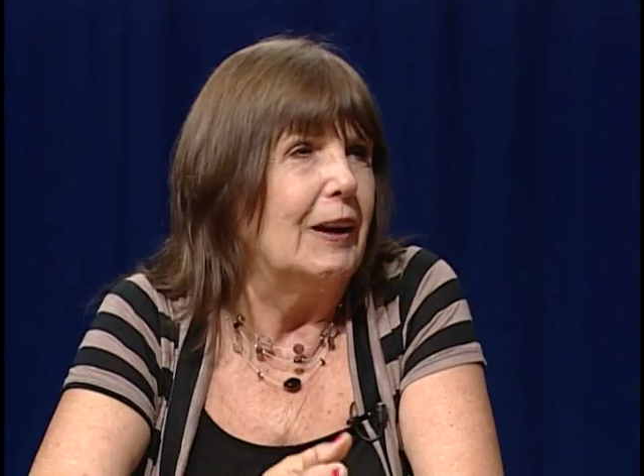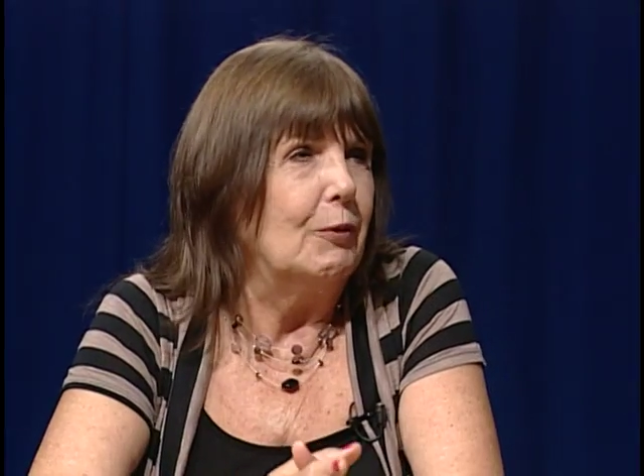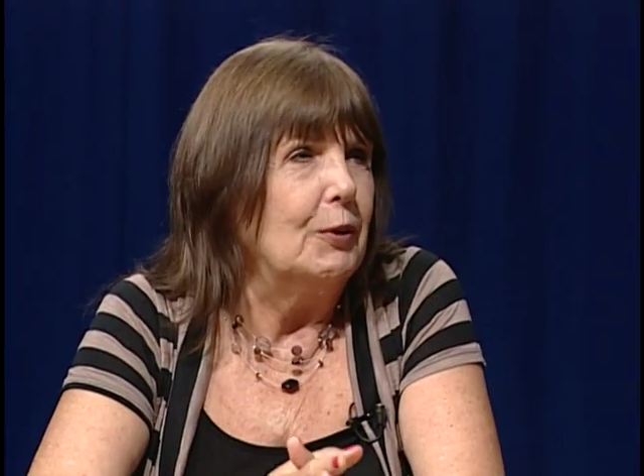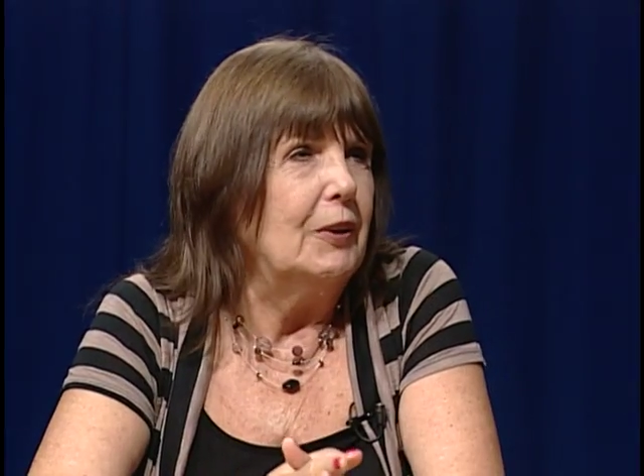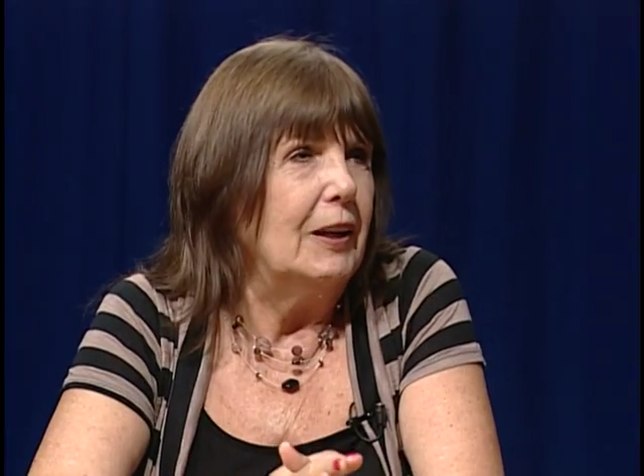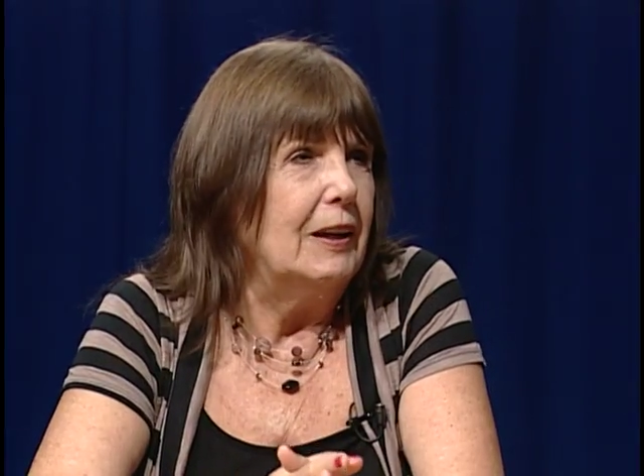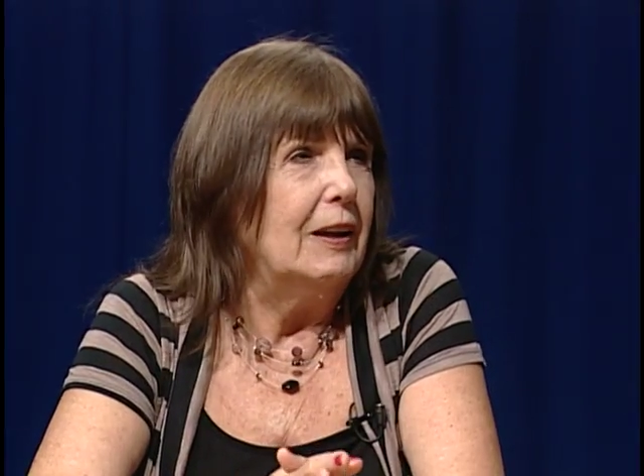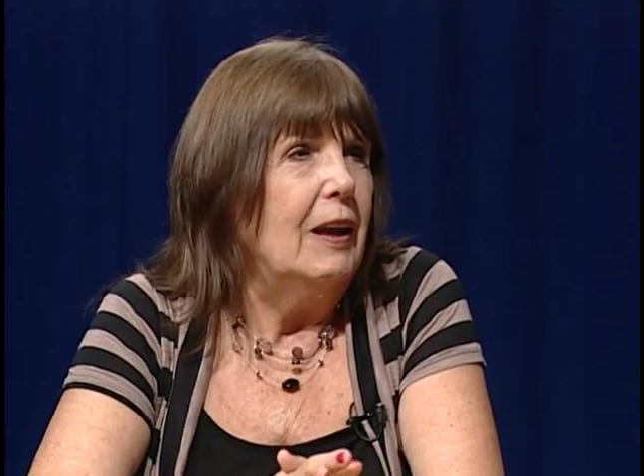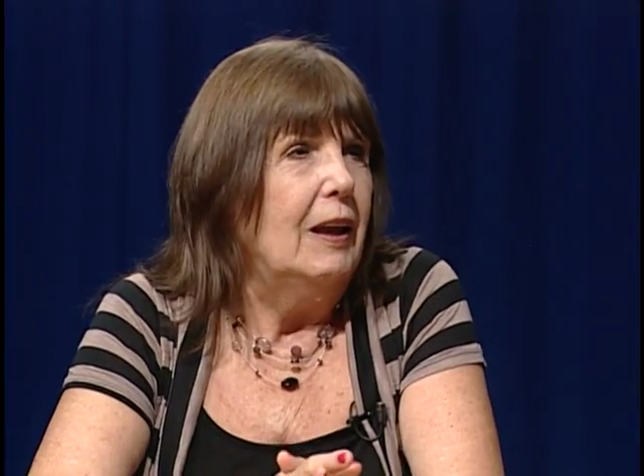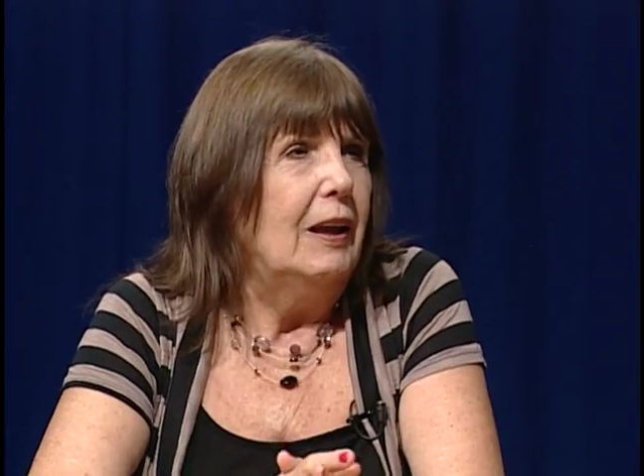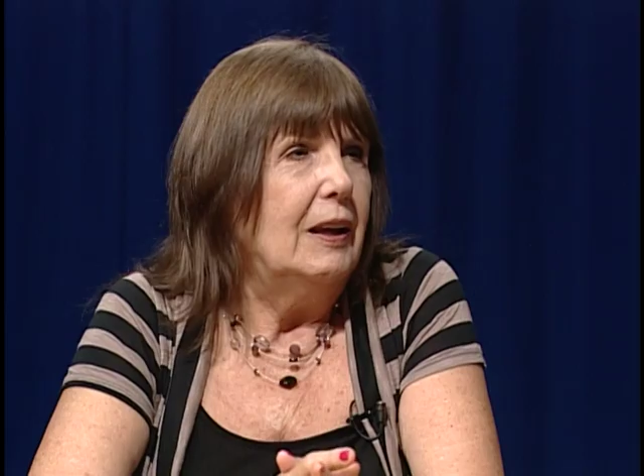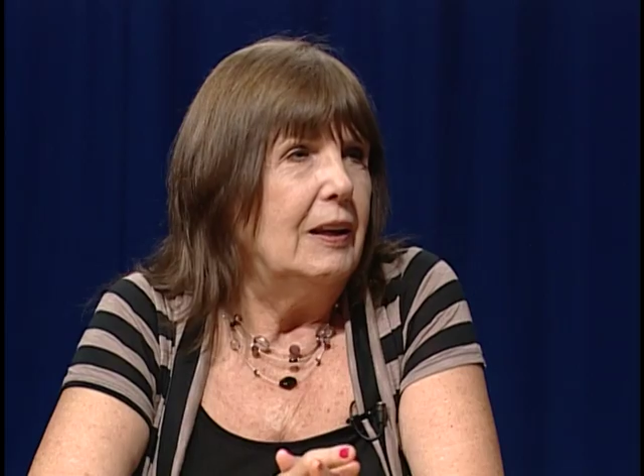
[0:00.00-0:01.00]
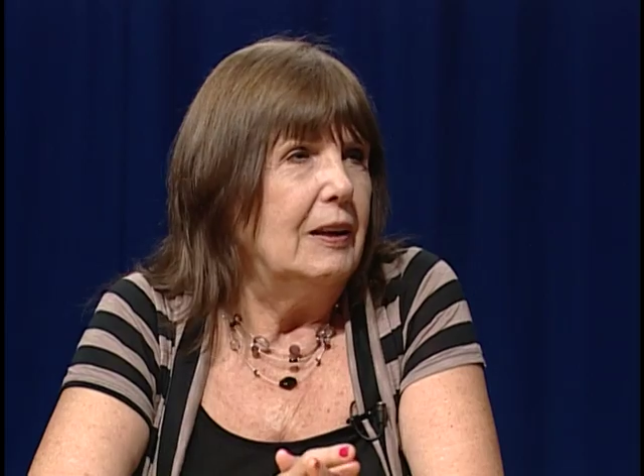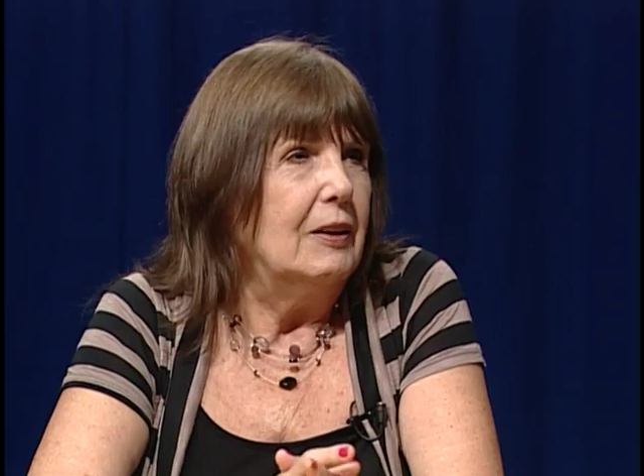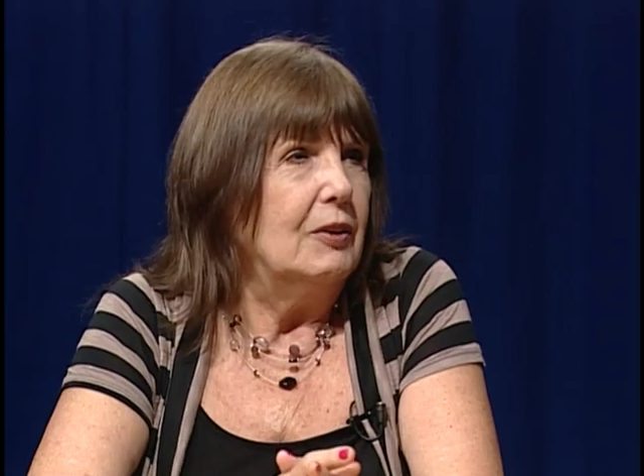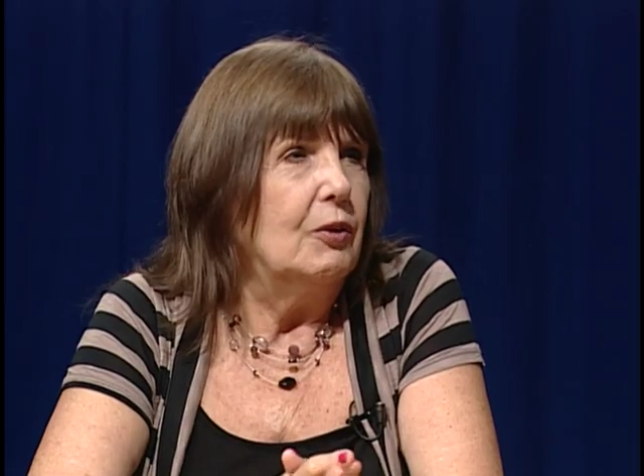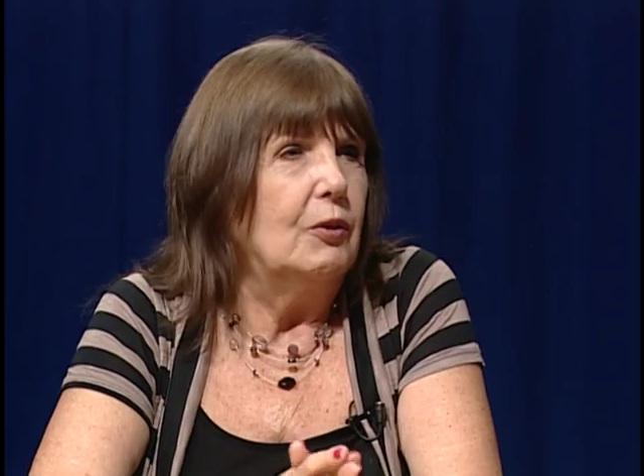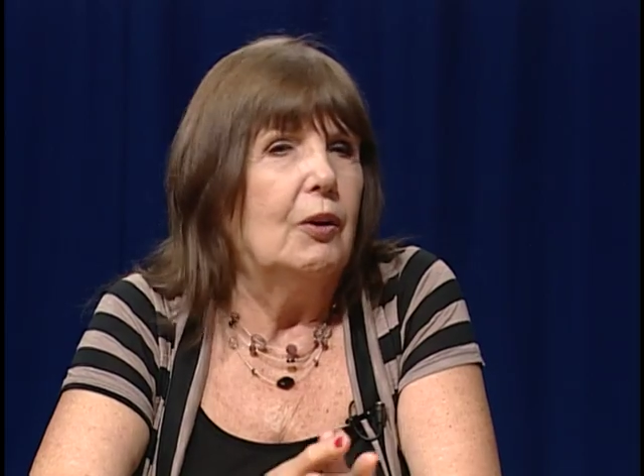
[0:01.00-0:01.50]
everything
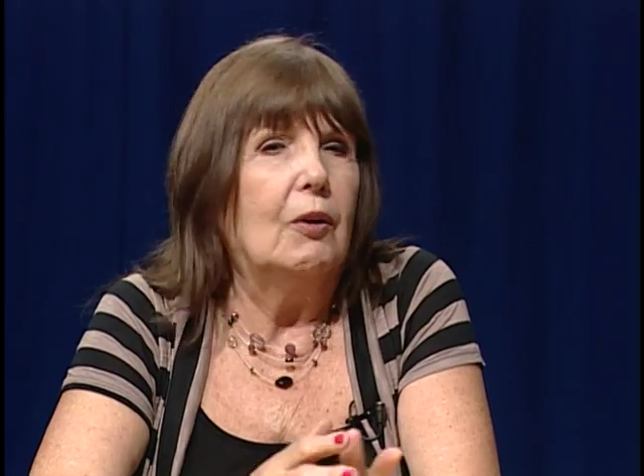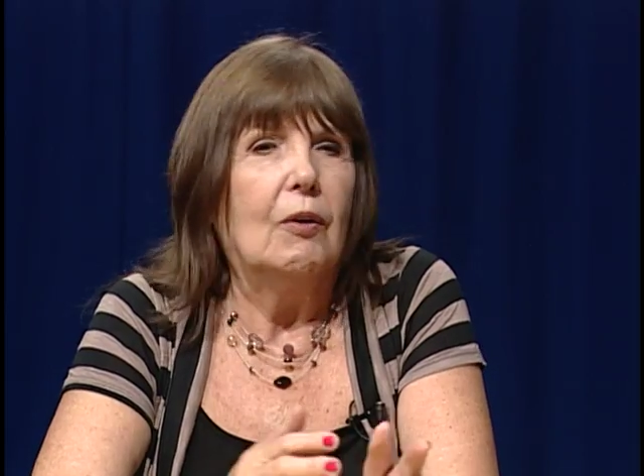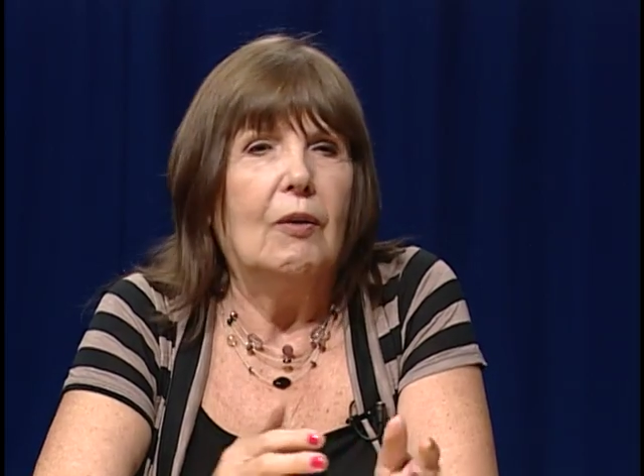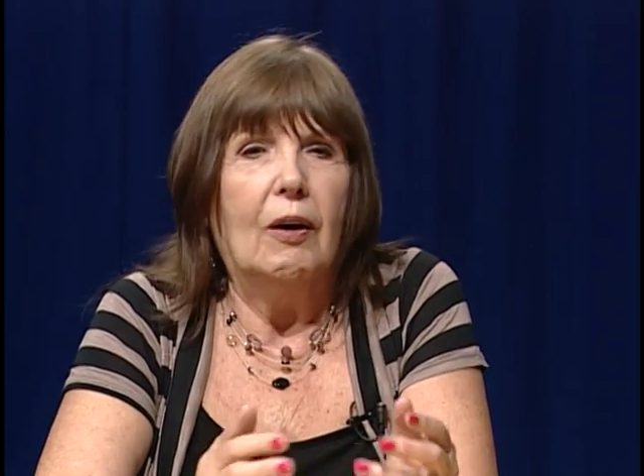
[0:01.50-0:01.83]
is, you know,